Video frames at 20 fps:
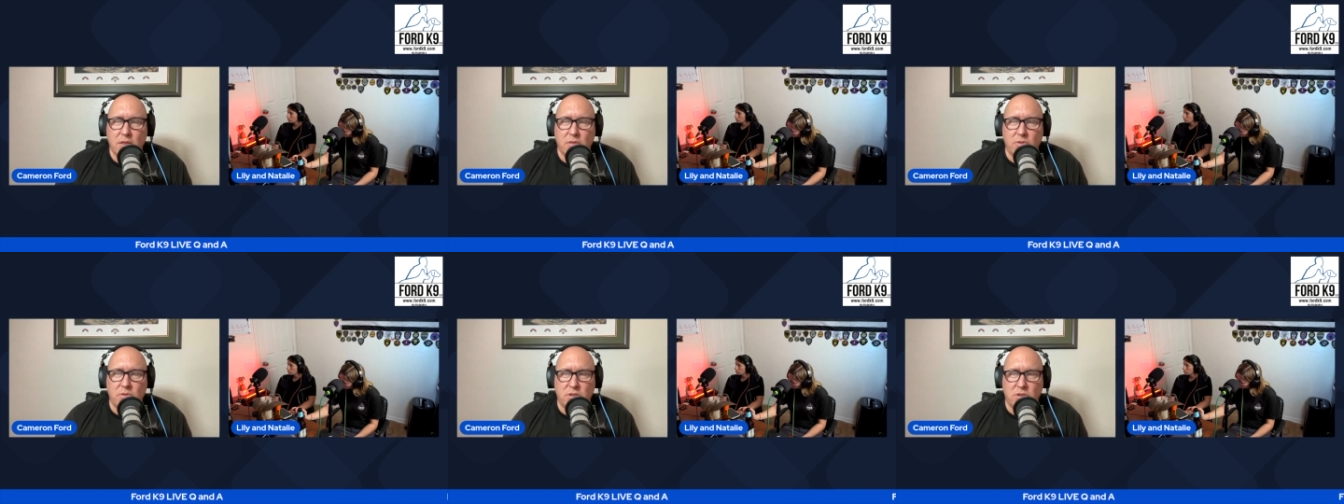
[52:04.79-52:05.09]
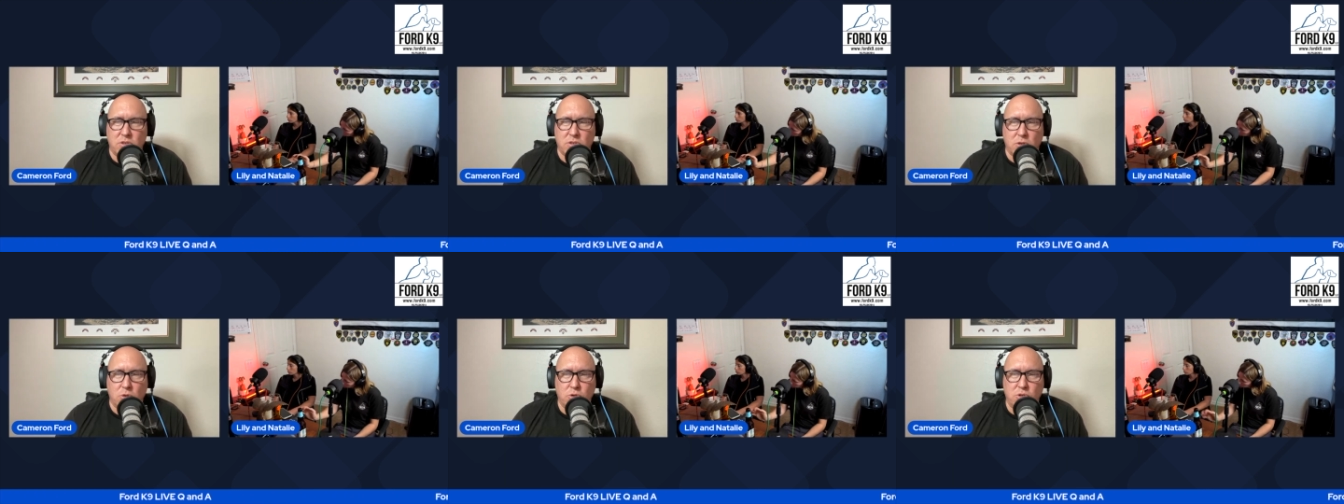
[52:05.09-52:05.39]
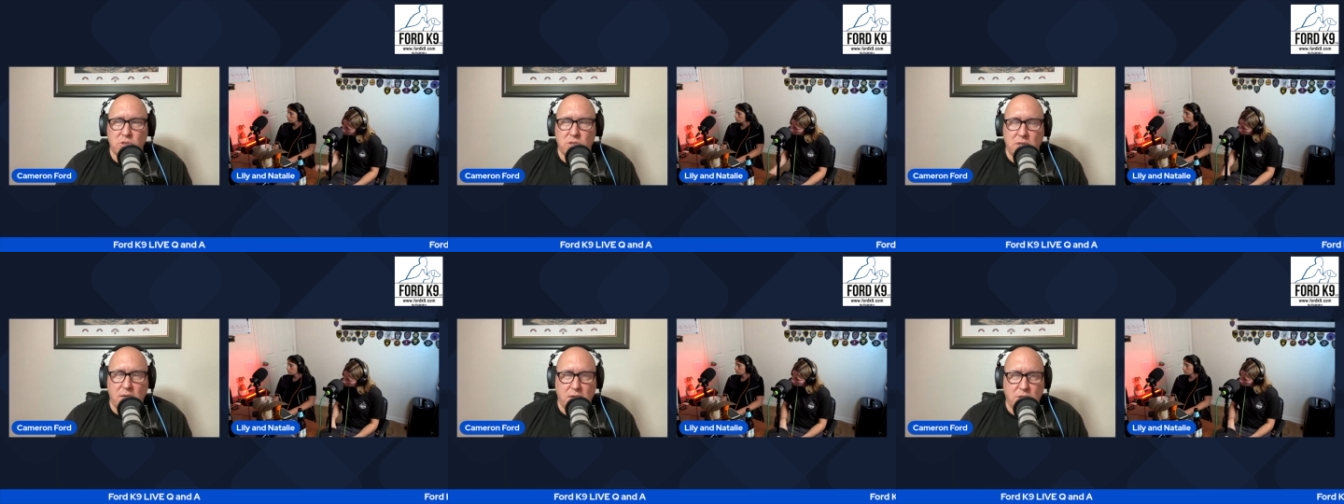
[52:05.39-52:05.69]
the
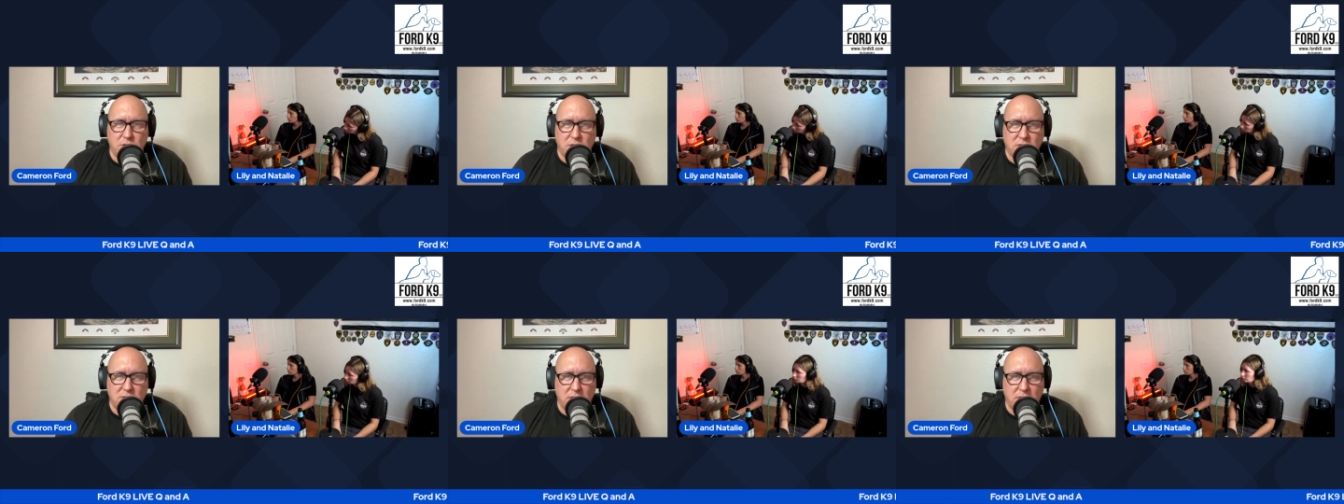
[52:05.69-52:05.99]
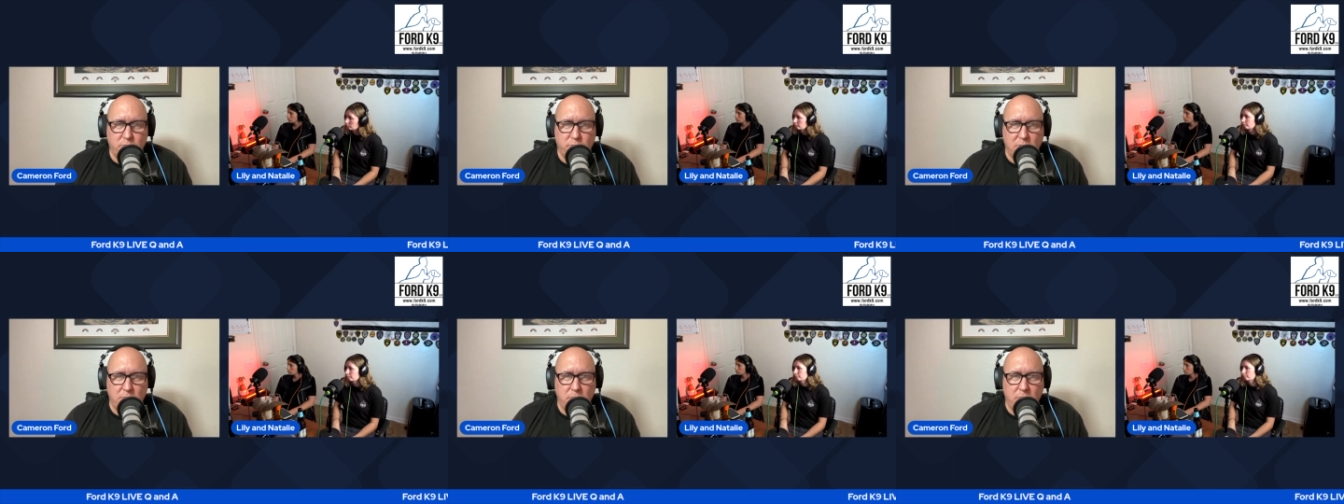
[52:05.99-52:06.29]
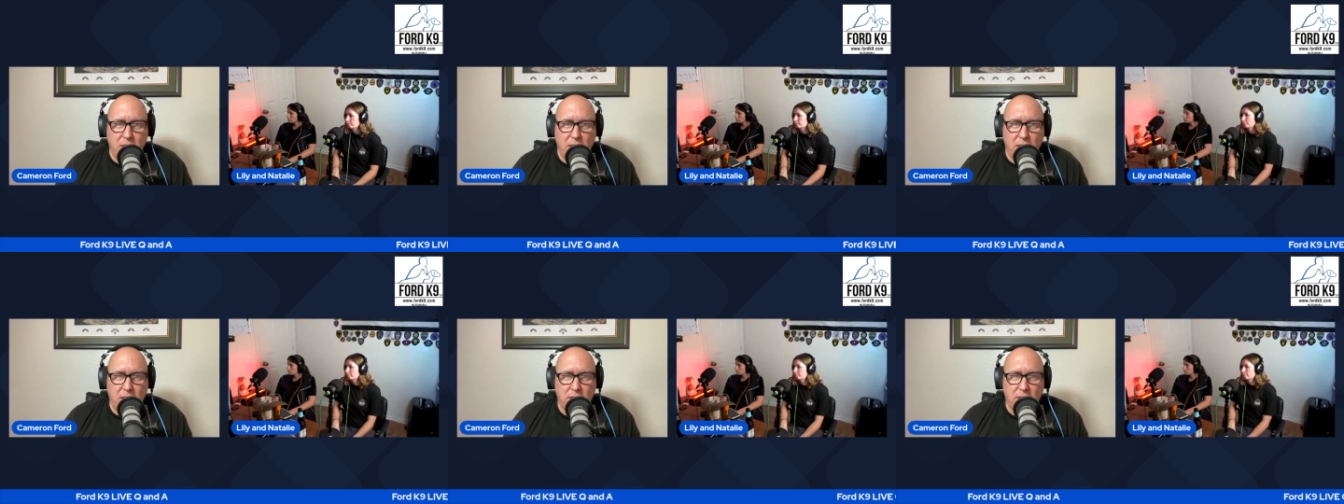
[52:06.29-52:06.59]
associations that have been
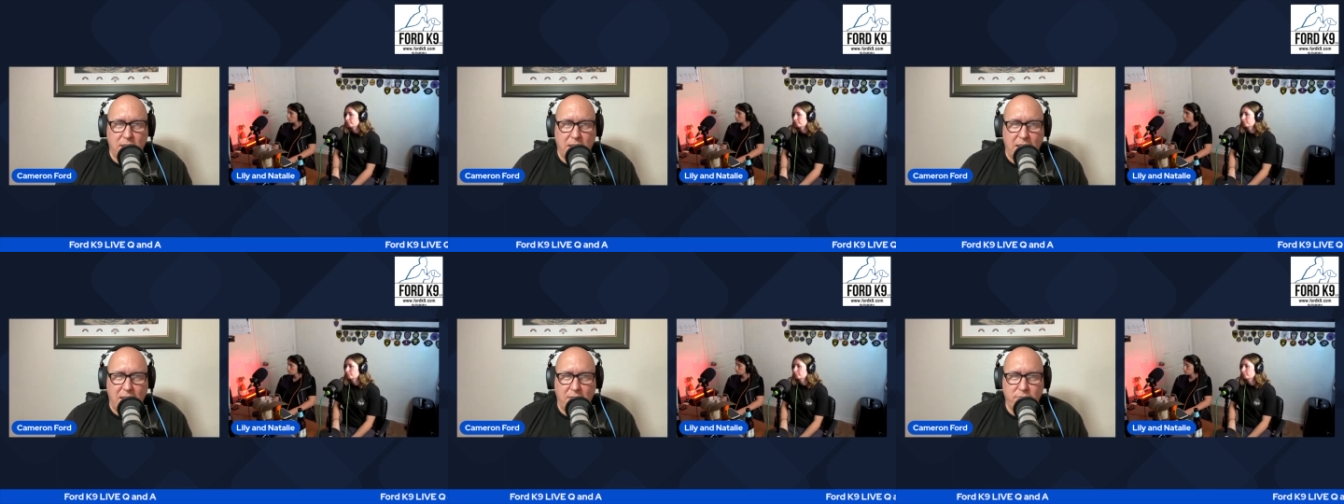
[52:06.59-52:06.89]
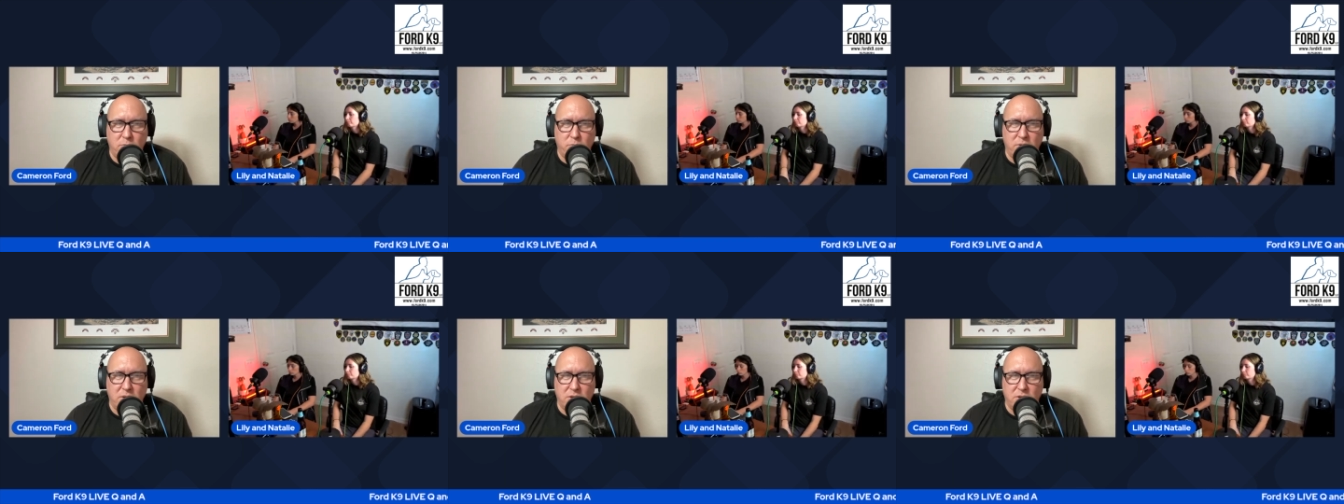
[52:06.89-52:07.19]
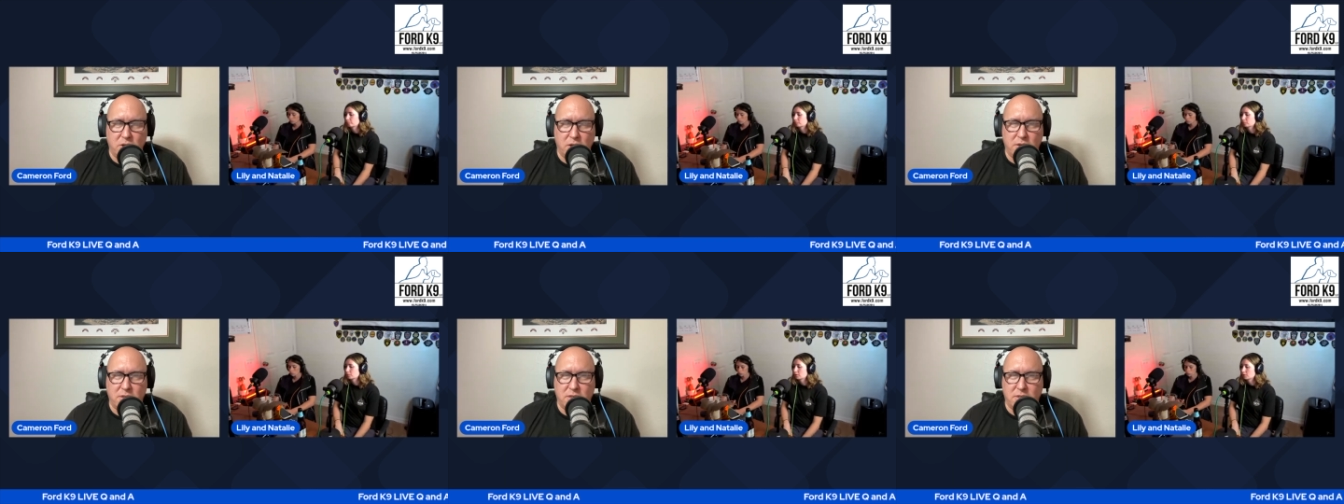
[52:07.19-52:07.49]
made haven't been
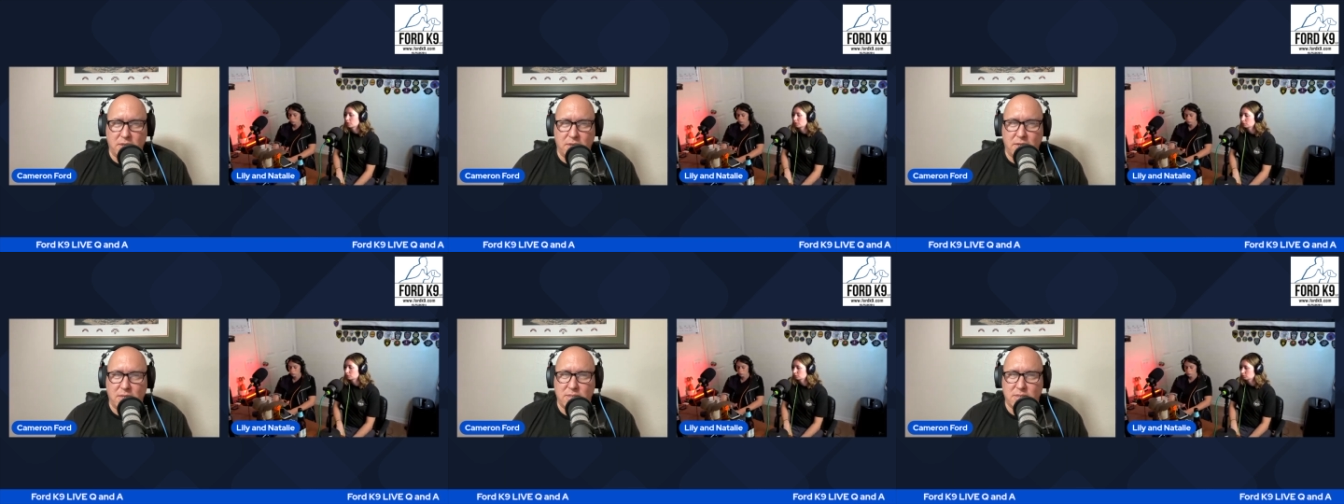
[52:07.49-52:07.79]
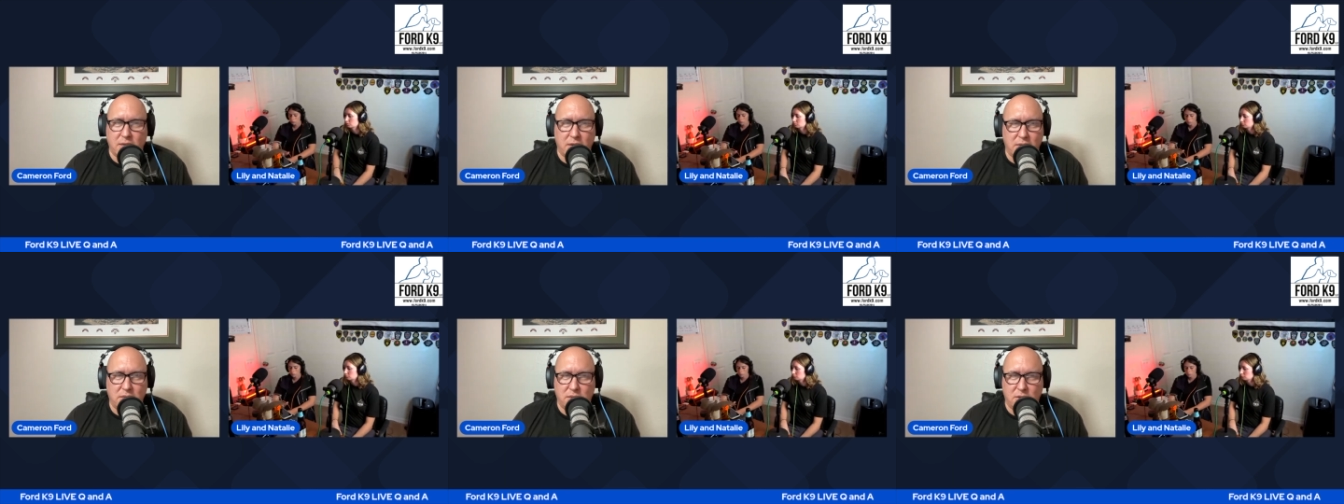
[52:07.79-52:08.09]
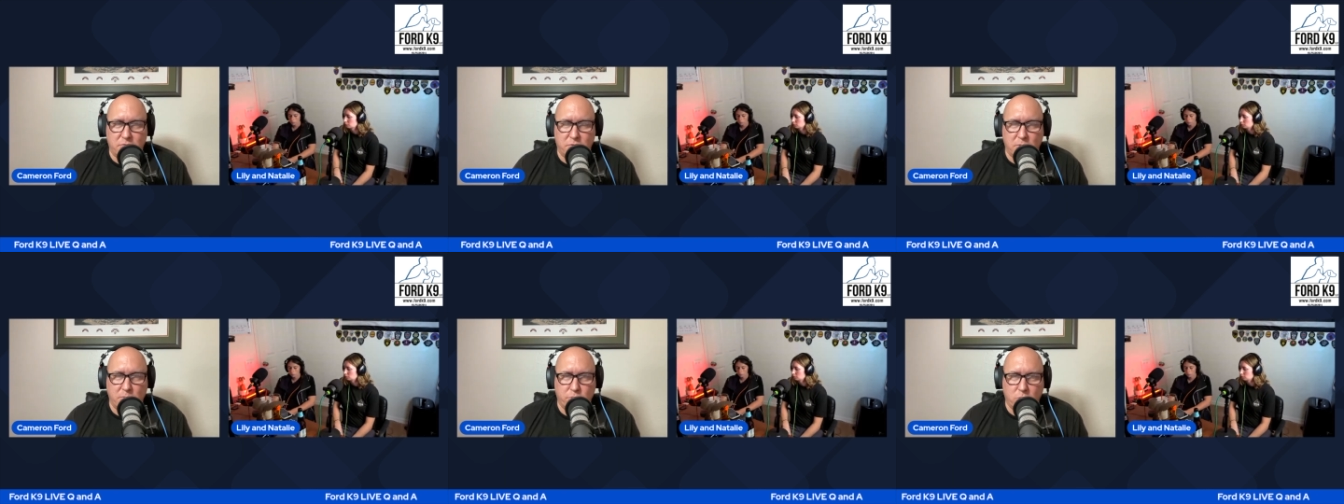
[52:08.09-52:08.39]
done in a
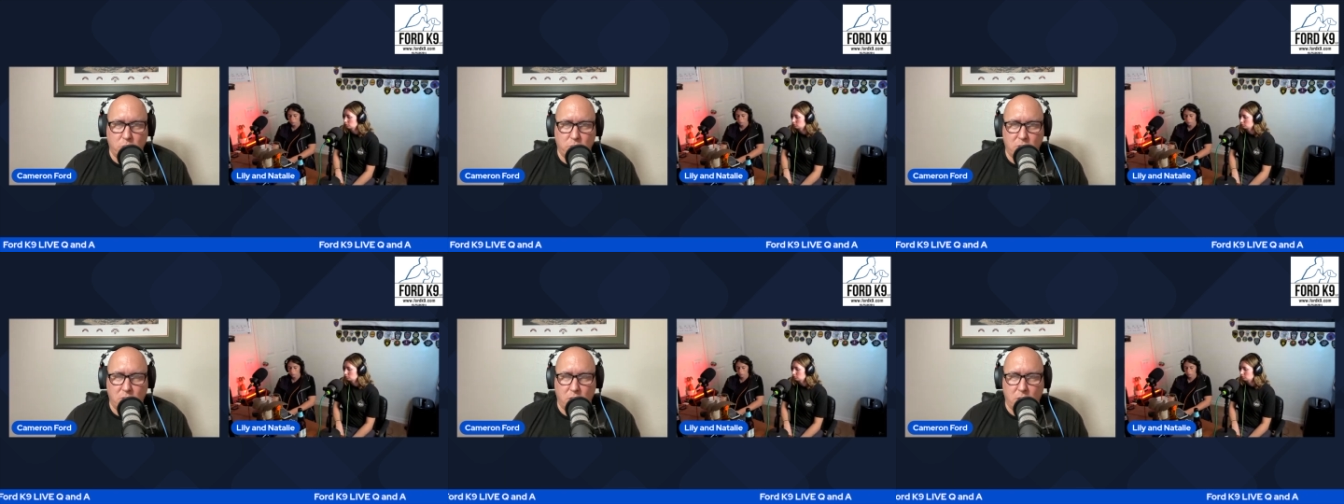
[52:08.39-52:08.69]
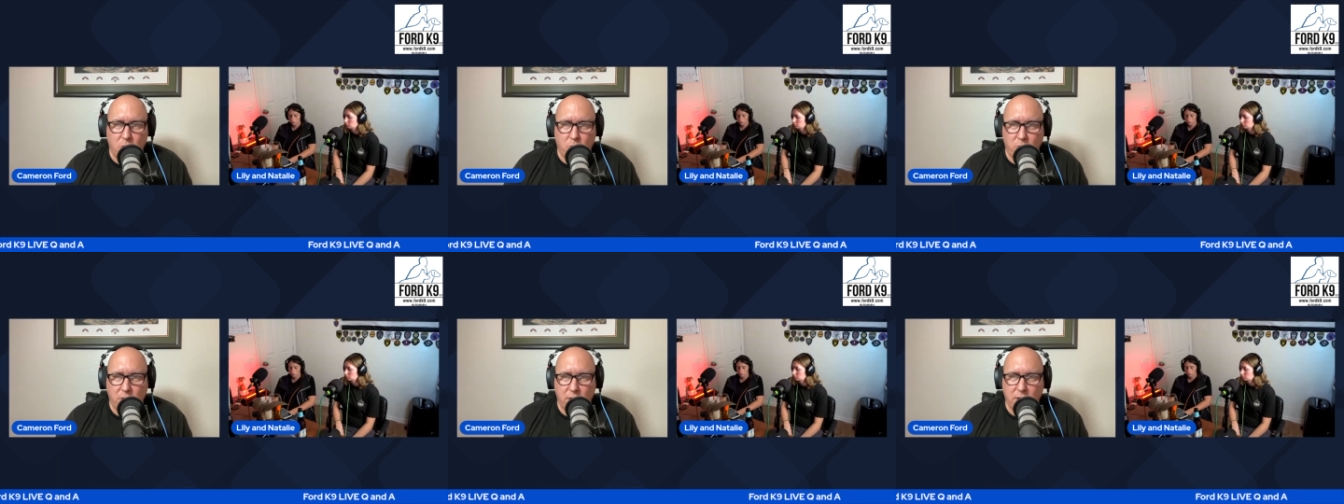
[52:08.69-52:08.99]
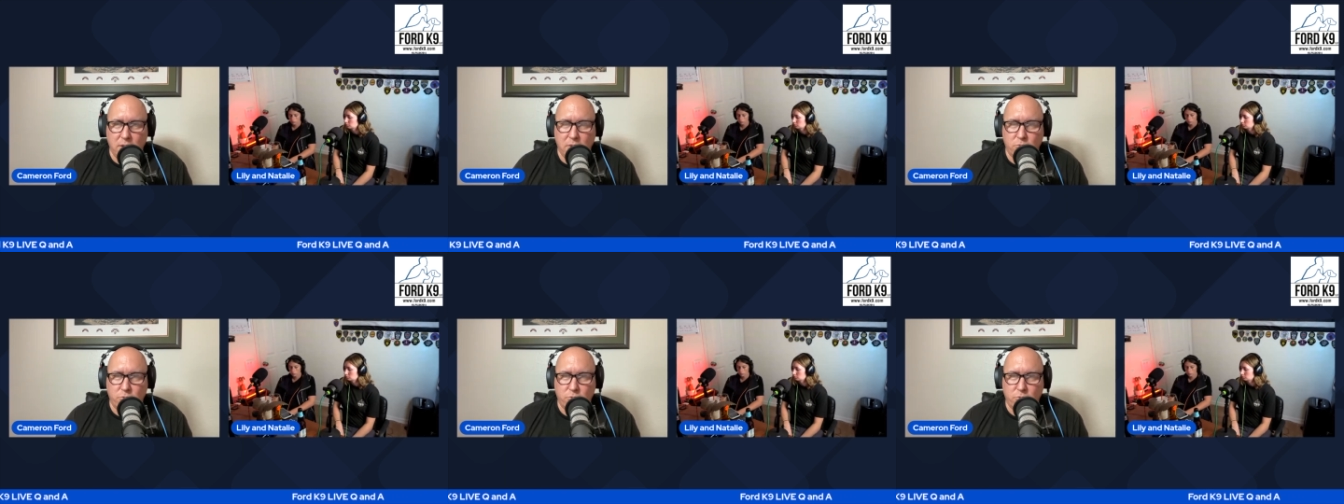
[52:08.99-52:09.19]
scientific protocol way,